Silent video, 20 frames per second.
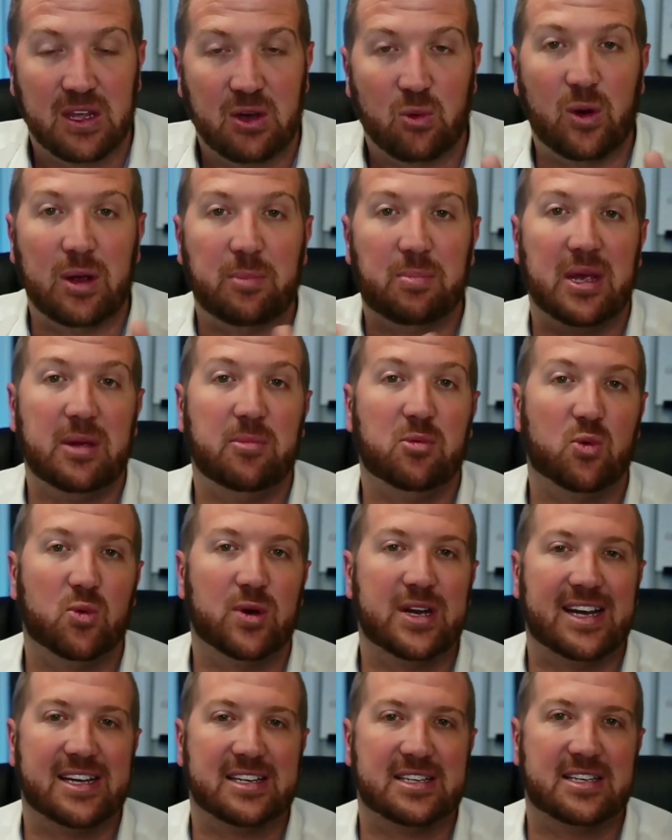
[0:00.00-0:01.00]
where people will
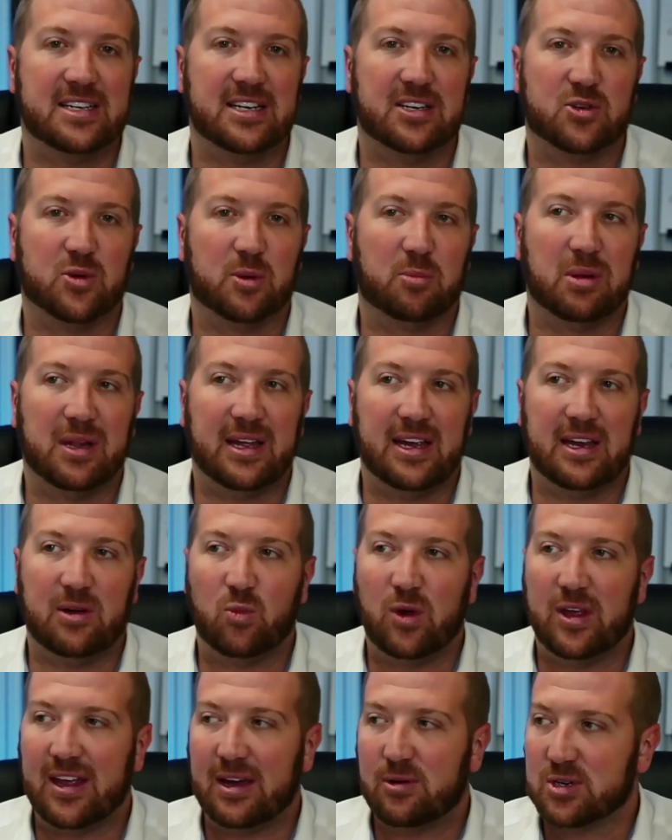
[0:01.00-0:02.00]
now stick to a plan
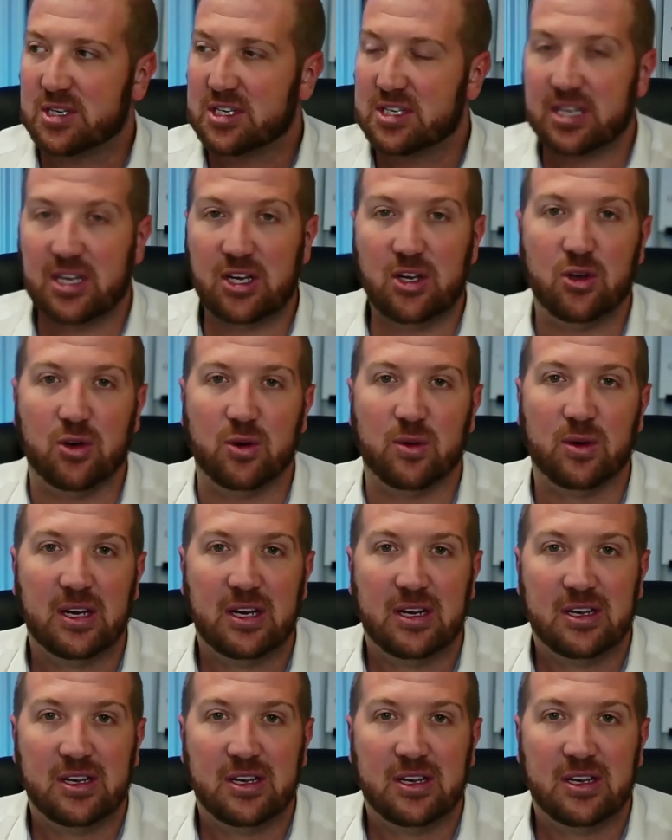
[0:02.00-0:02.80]
where they will see you